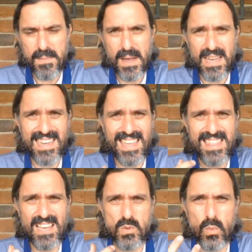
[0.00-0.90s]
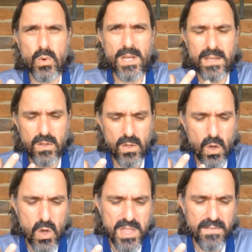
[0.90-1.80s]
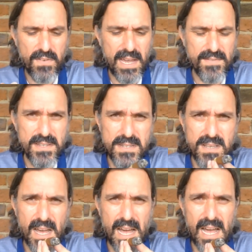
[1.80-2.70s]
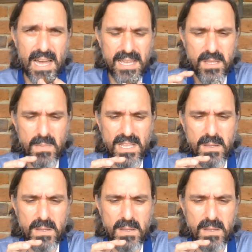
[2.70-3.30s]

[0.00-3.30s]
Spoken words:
again those woody and earthy flavours in the